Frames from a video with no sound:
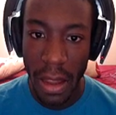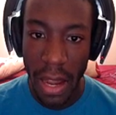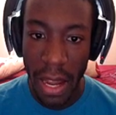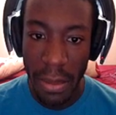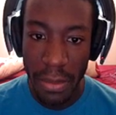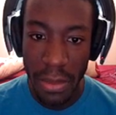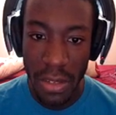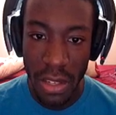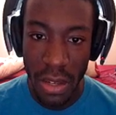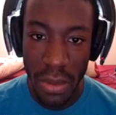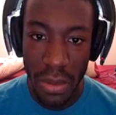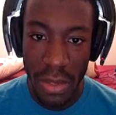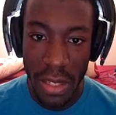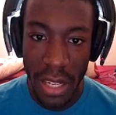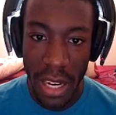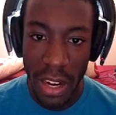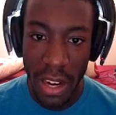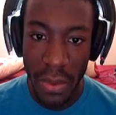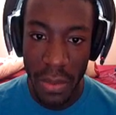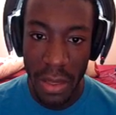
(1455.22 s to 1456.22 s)
I'm so
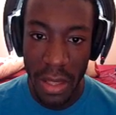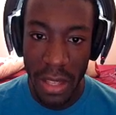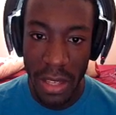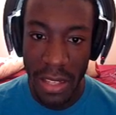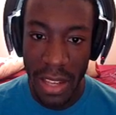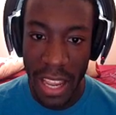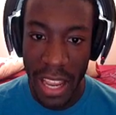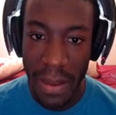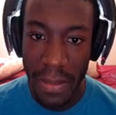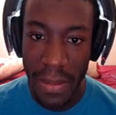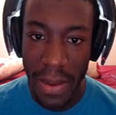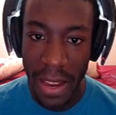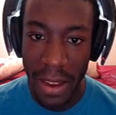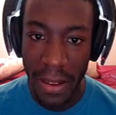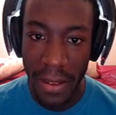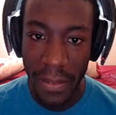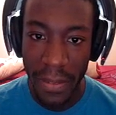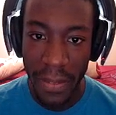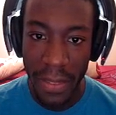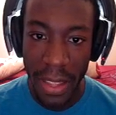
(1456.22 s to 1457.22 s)
daring with this game
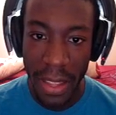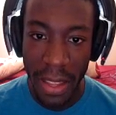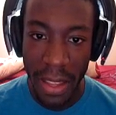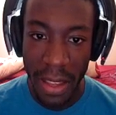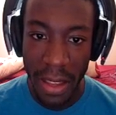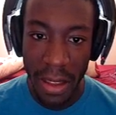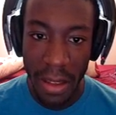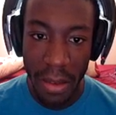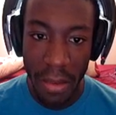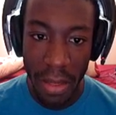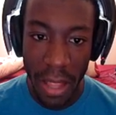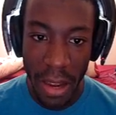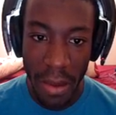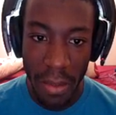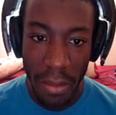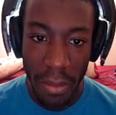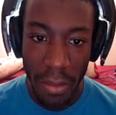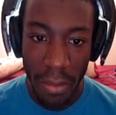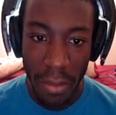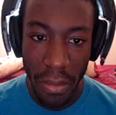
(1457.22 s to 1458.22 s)
now.
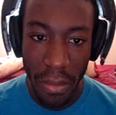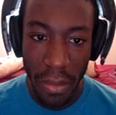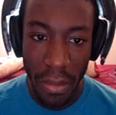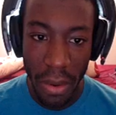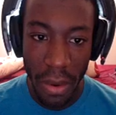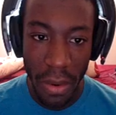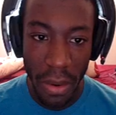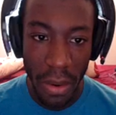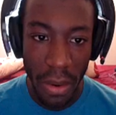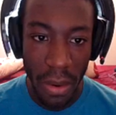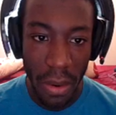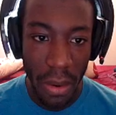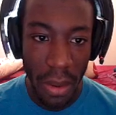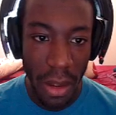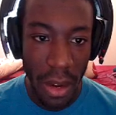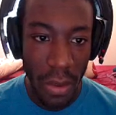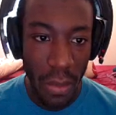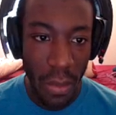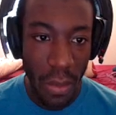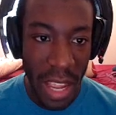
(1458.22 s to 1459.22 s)
Like,
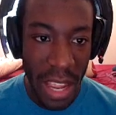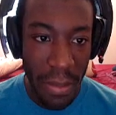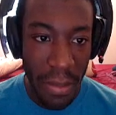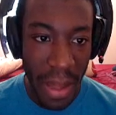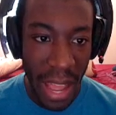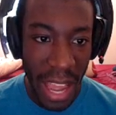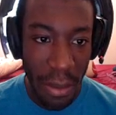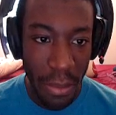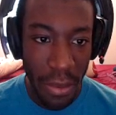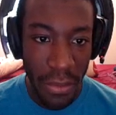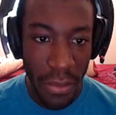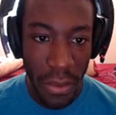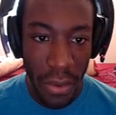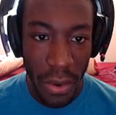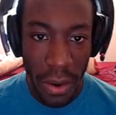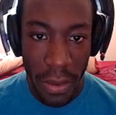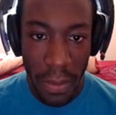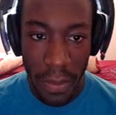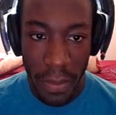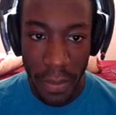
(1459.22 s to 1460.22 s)
like way back
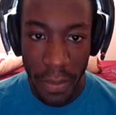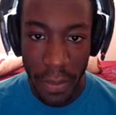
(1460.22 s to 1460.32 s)
before,